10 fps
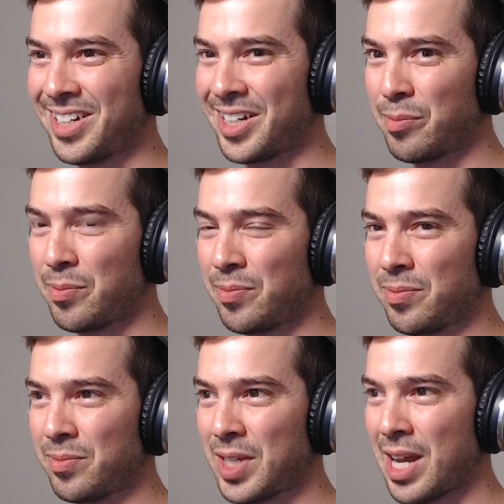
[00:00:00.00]
um,
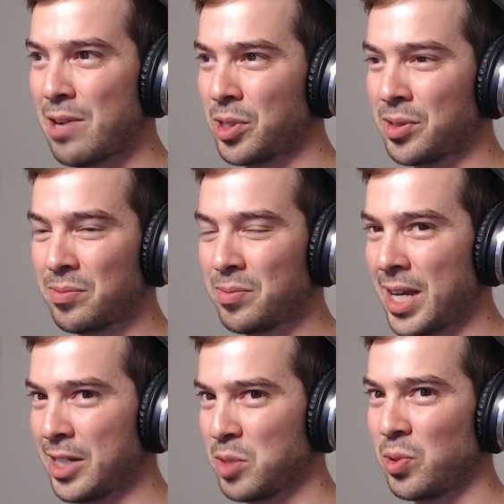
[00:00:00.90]
counter
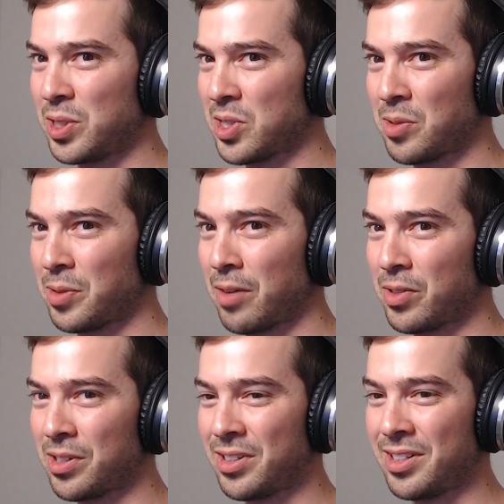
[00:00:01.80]
exploits or
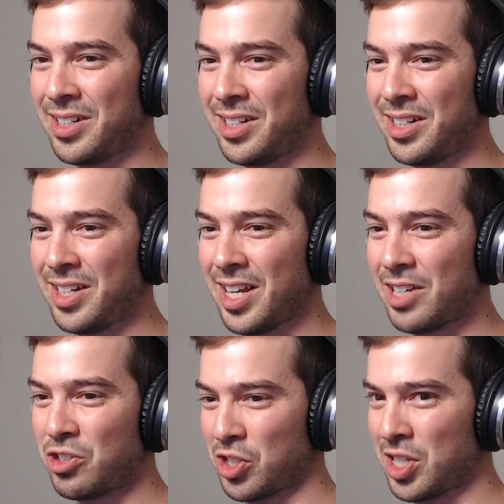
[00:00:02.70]
whatever,
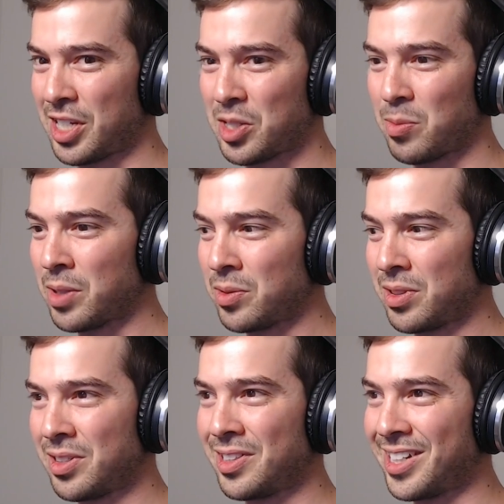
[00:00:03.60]
and just yeah. thinks about
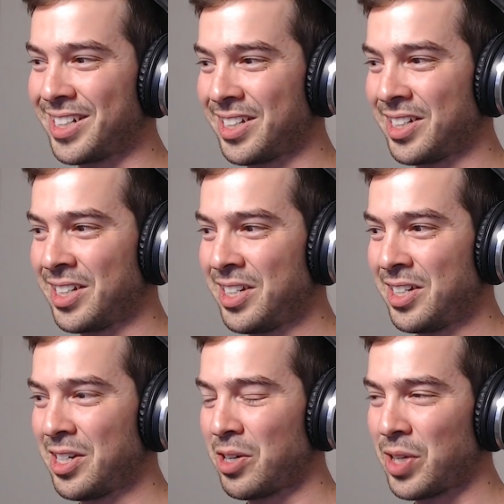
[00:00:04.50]
like
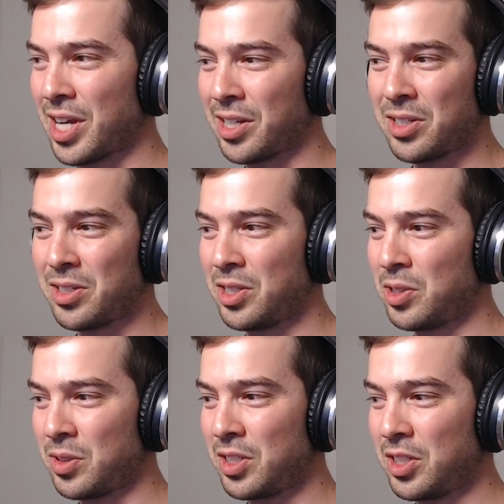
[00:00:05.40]
oh yeah
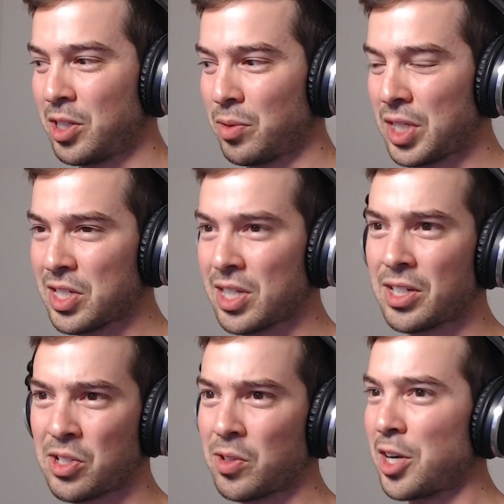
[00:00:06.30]
you you know these
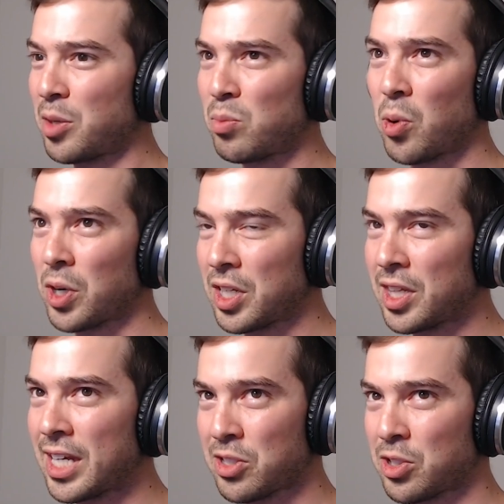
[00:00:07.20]
things are not important
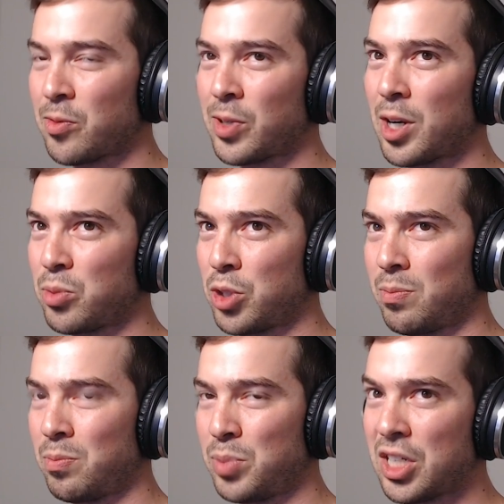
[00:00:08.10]
in that solver output
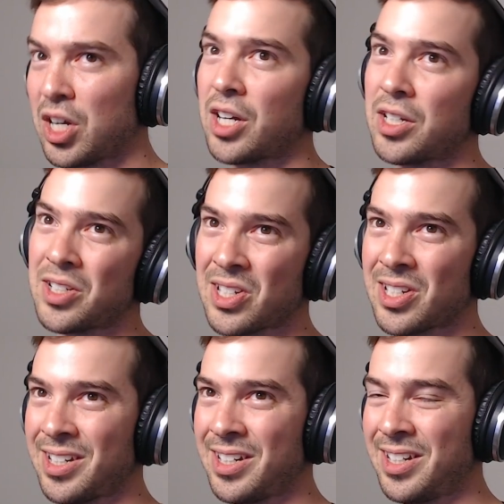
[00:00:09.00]

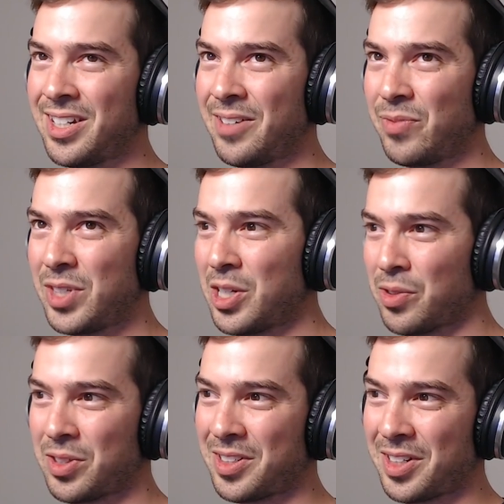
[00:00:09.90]
because you
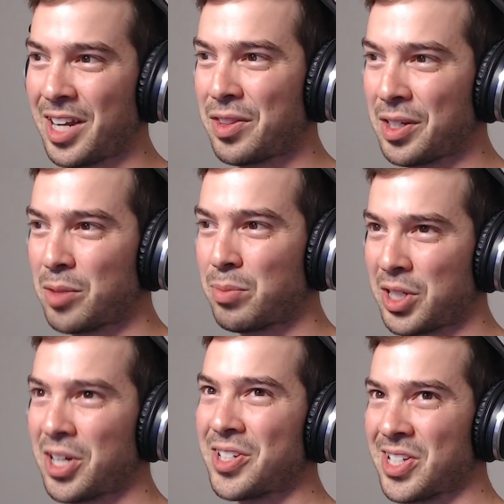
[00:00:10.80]
know the i think the
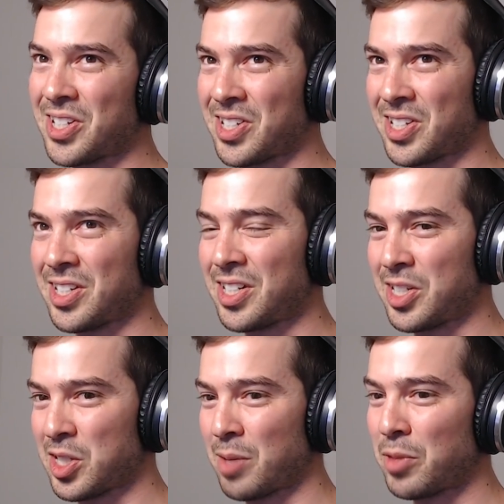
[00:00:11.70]
because is
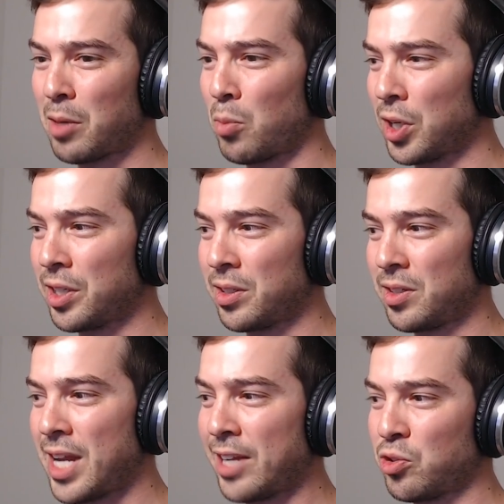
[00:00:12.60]
is something more
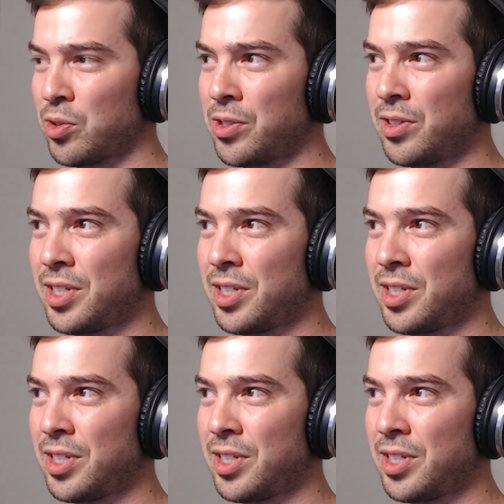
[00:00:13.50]
natural